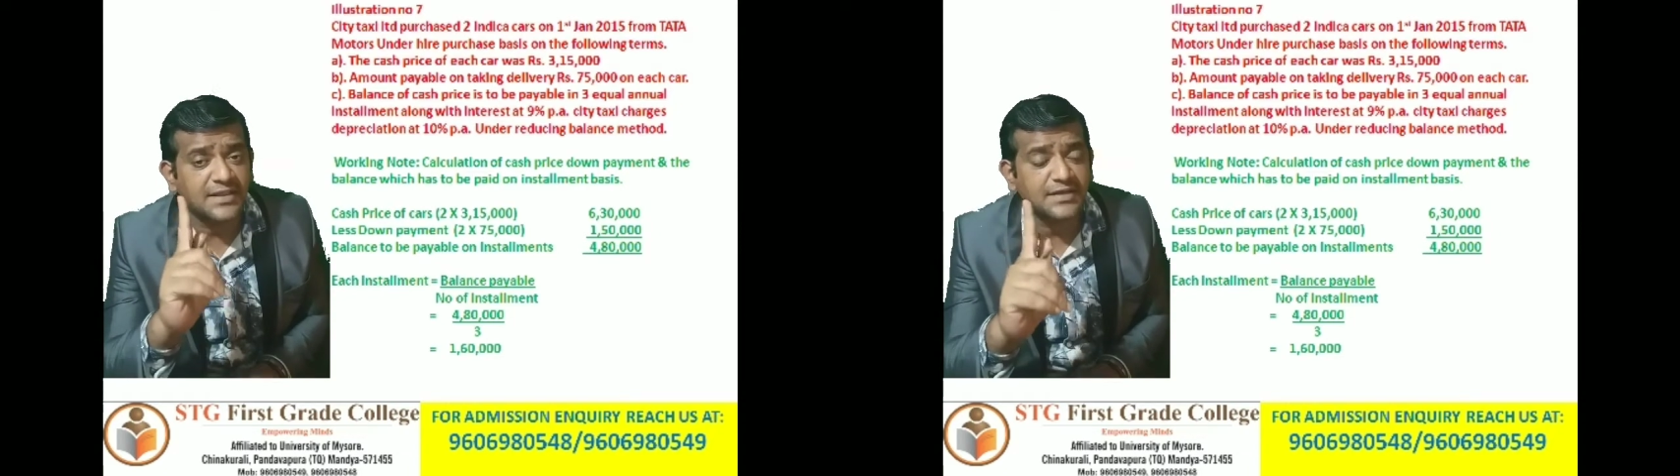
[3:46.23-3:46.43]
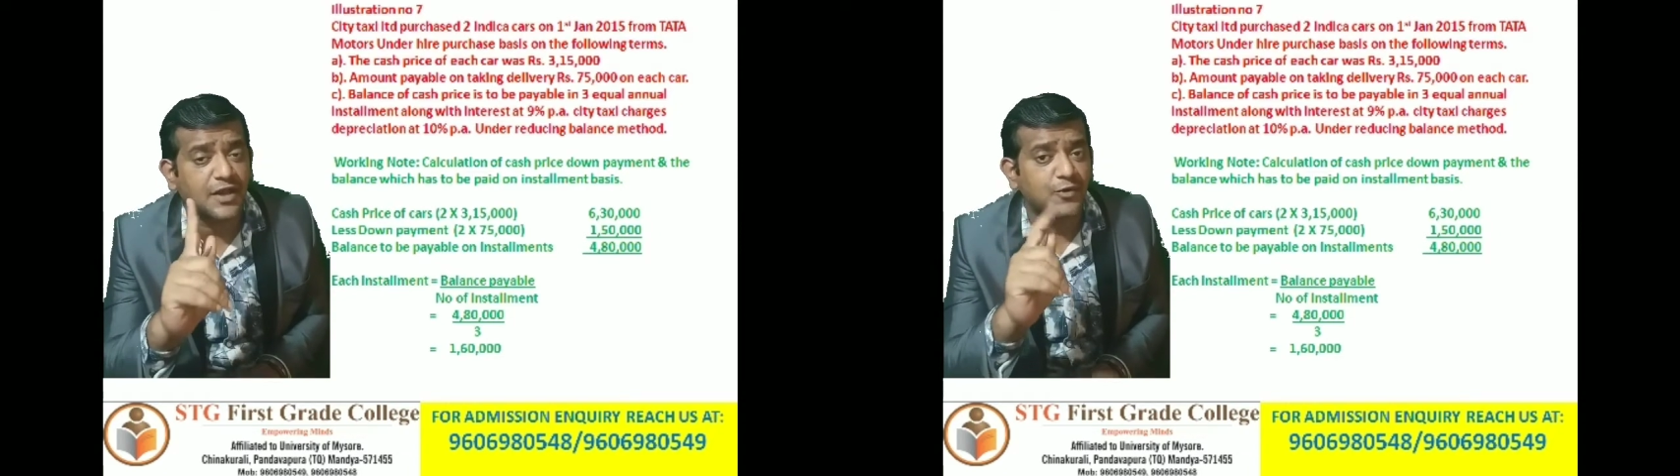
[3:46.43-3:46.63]

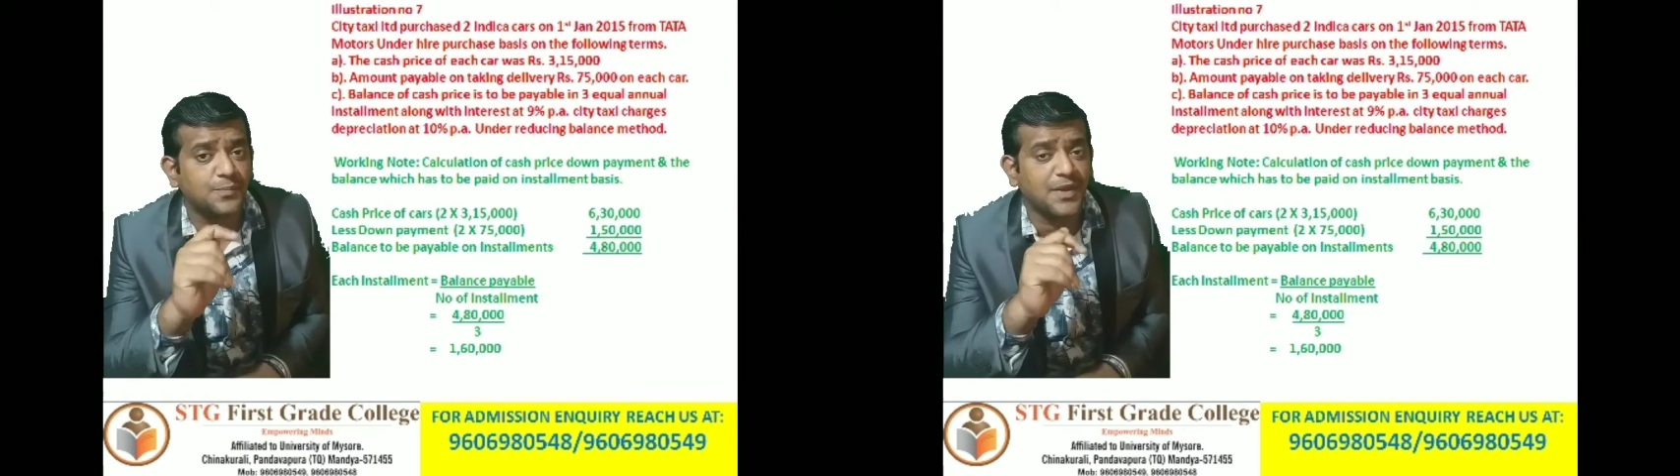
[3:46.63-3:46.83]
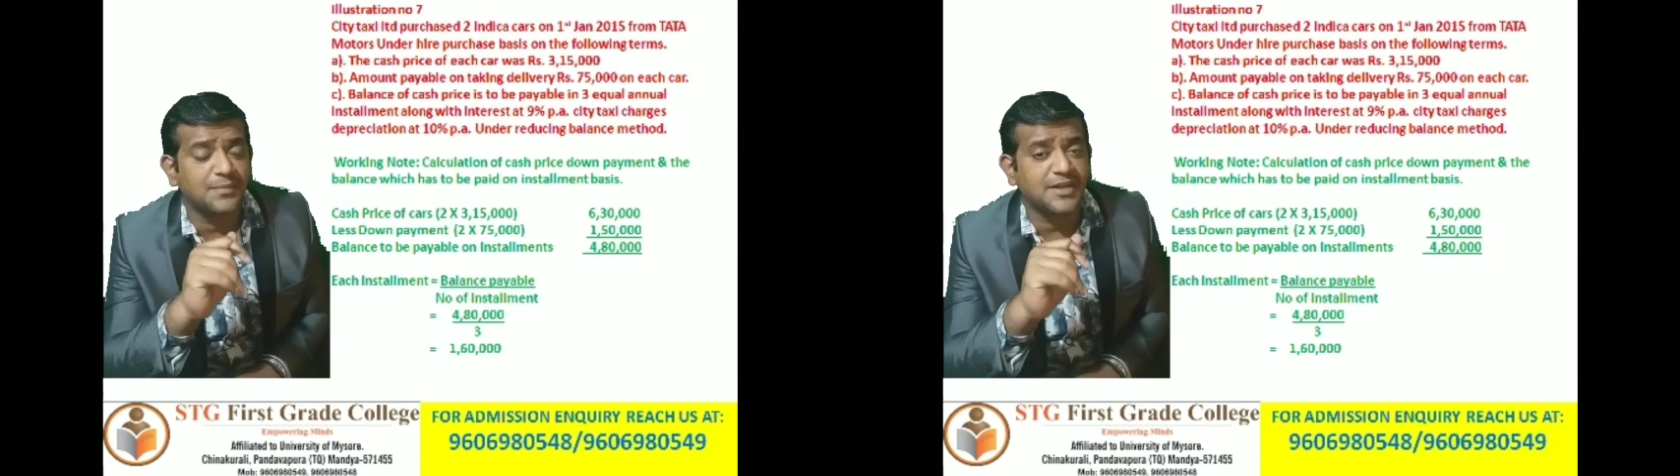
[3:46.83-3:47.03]
the down
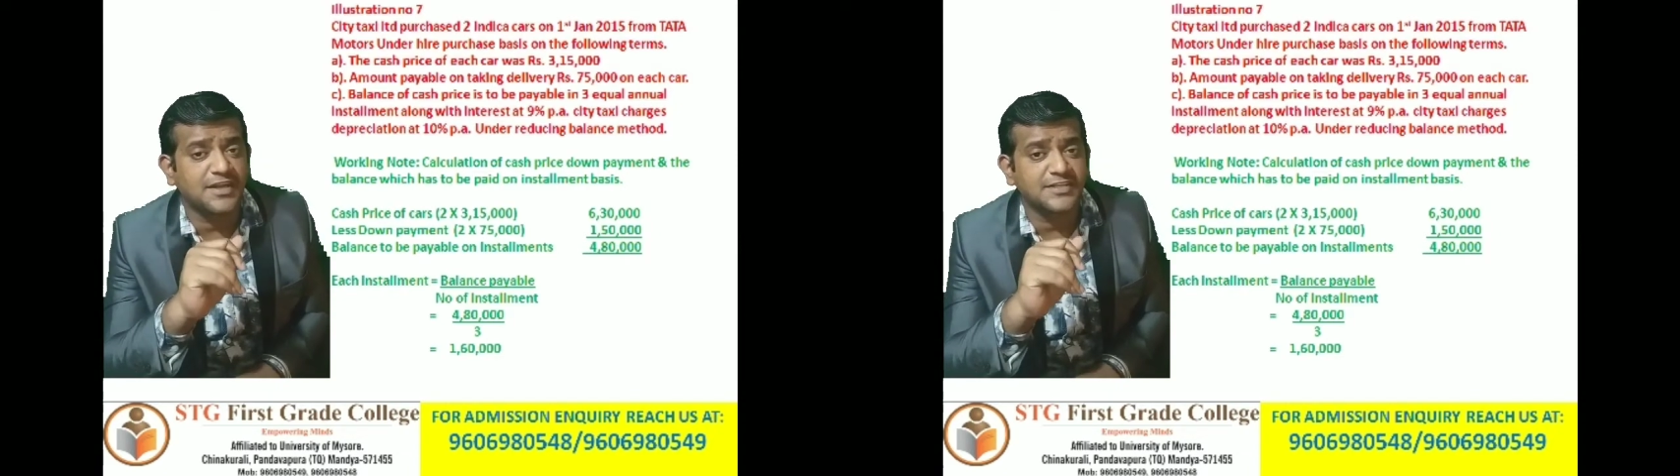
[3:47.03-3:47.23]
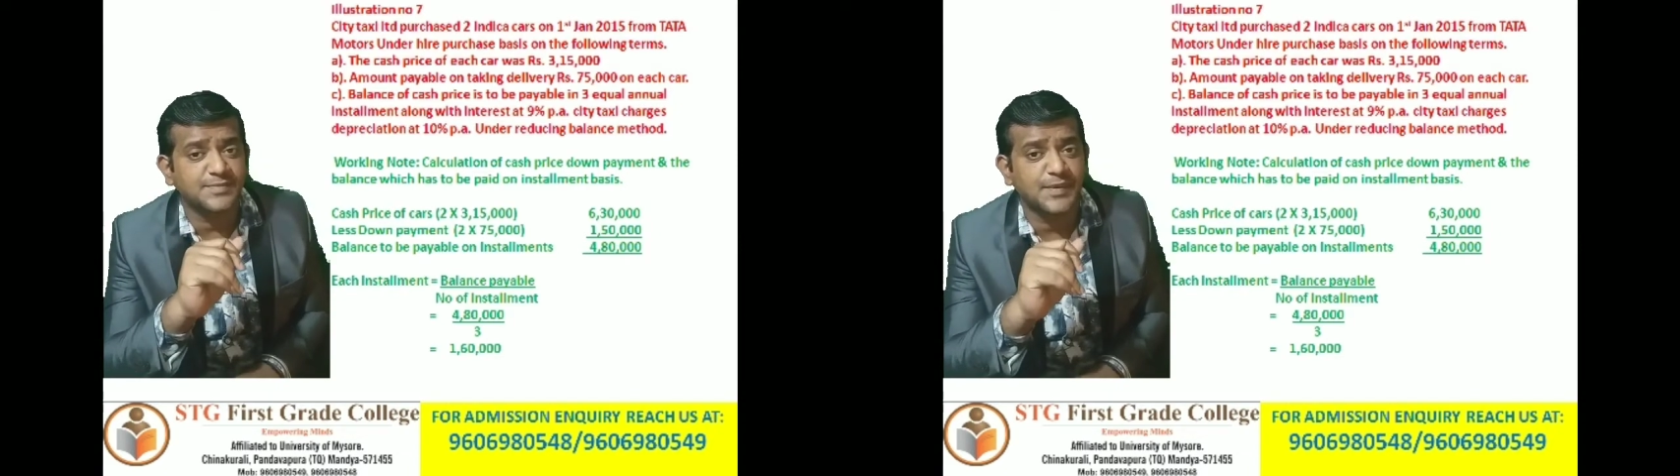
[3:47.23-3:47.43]
payment
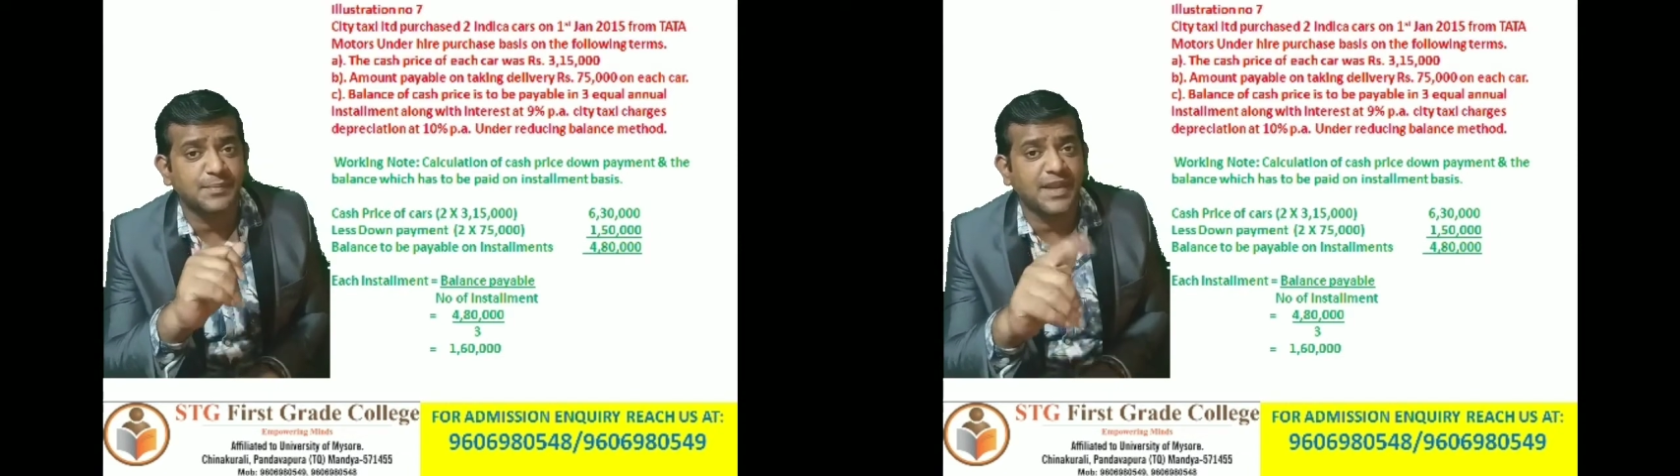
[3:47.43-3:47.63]
has been